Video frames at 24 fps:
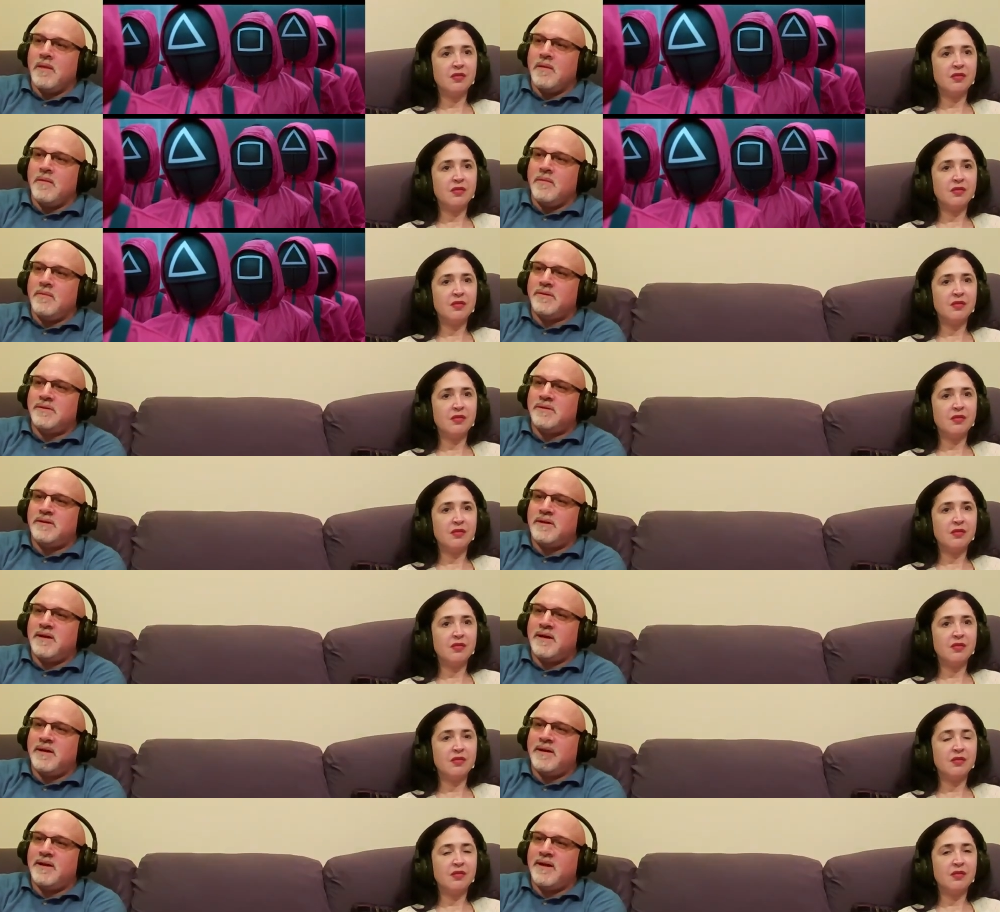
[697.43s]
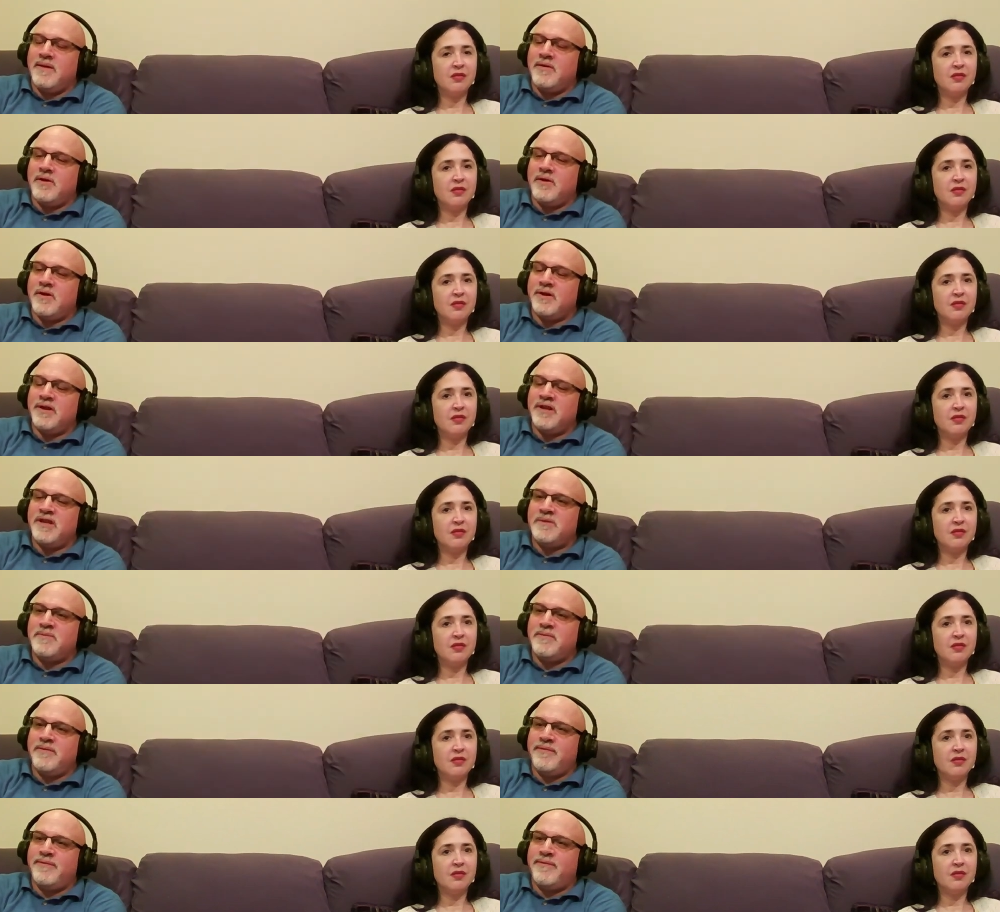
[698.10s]
Speaker 1: Looks like they've done this
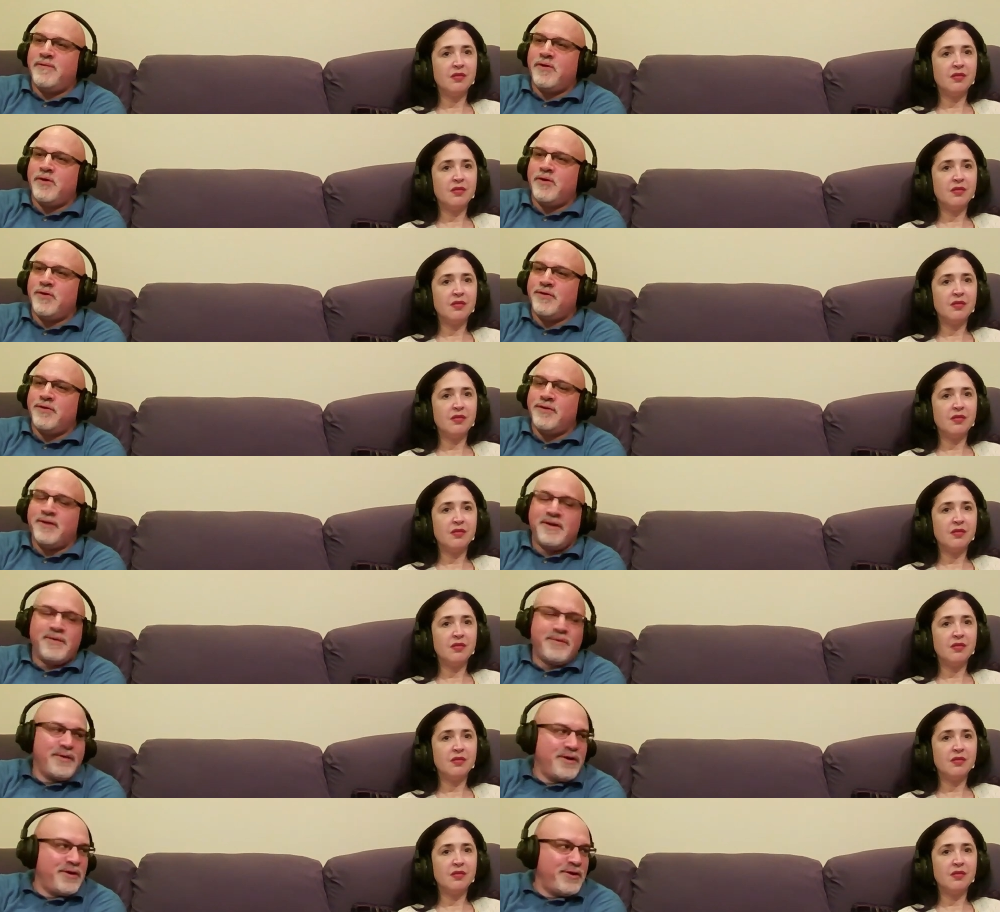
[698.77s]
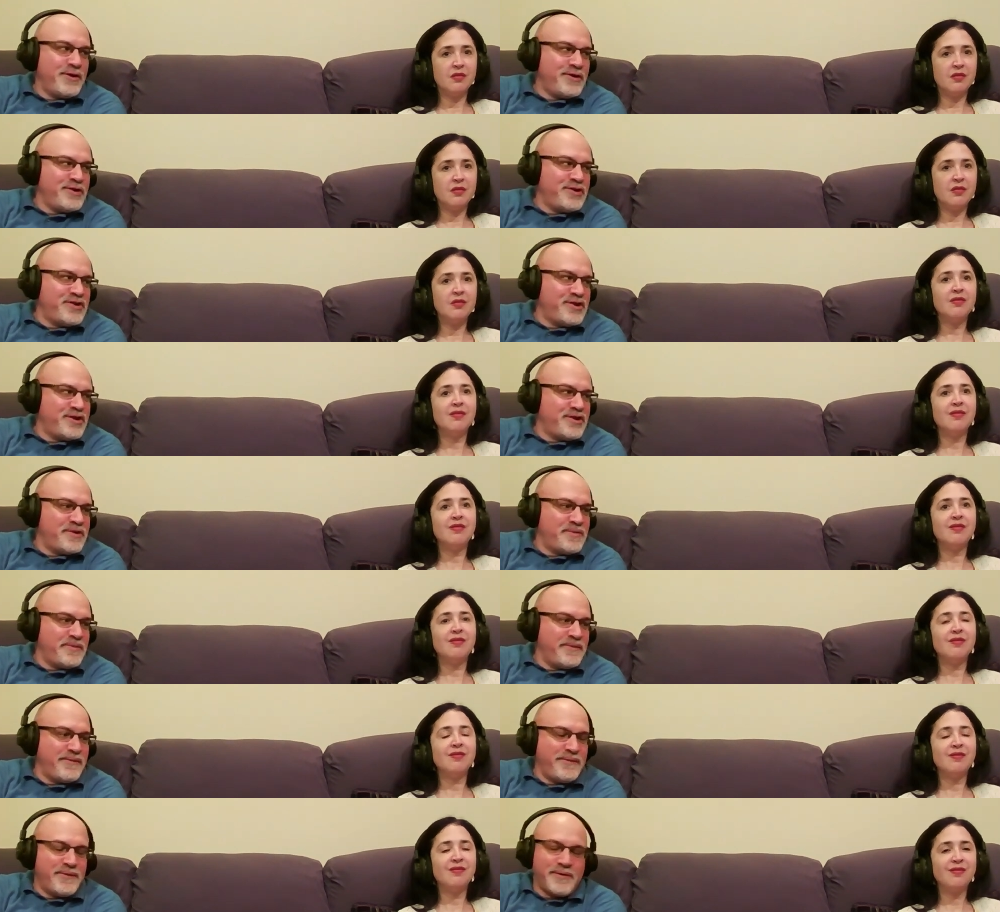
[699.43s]
before. They rehearsed this
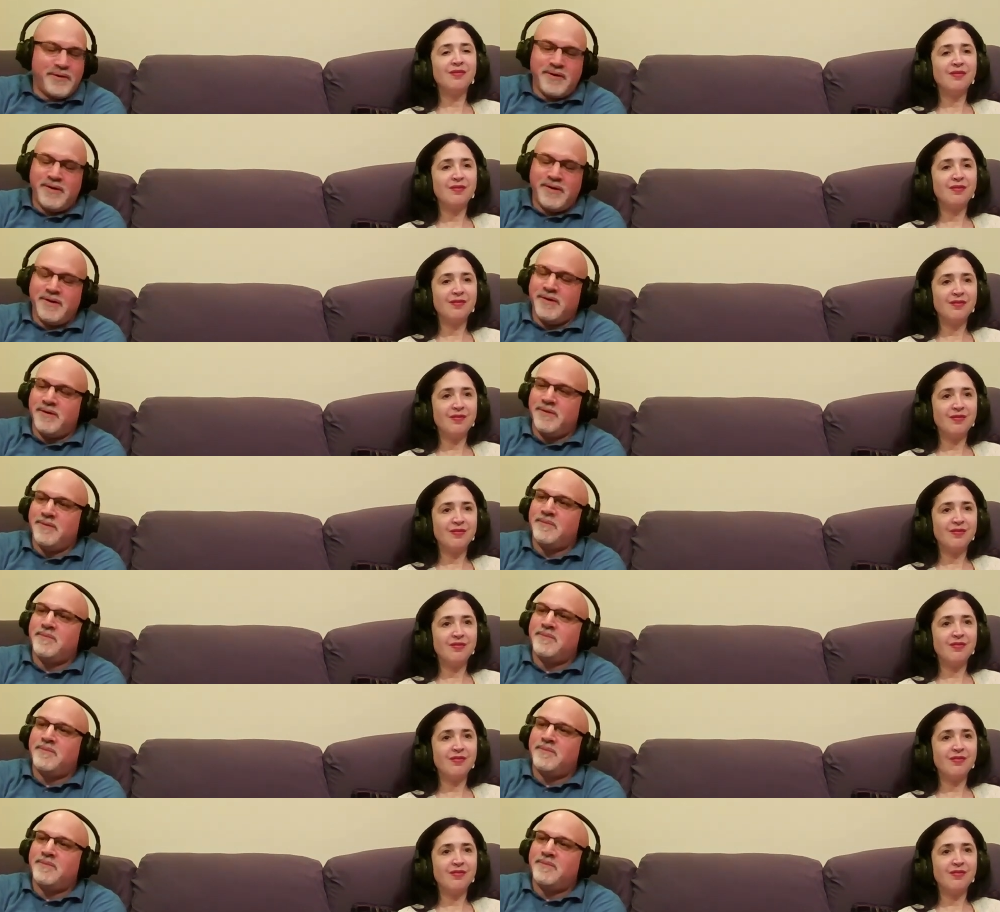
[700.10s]
before.